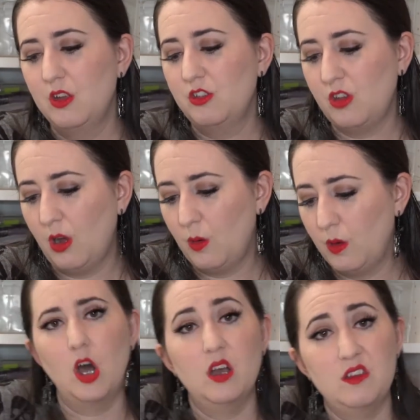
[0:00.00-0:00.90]

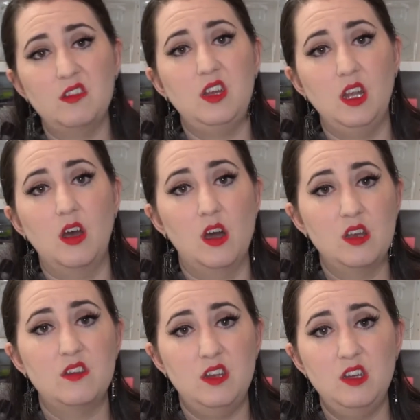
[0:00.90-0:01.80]
So, honesty,
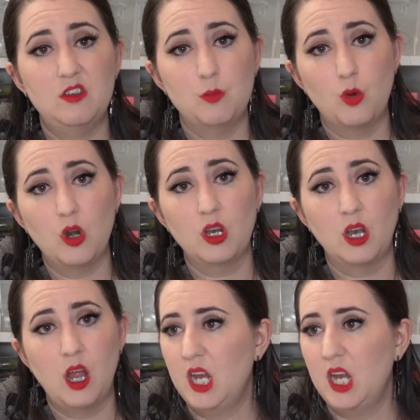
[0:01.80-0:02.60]
honesty is important.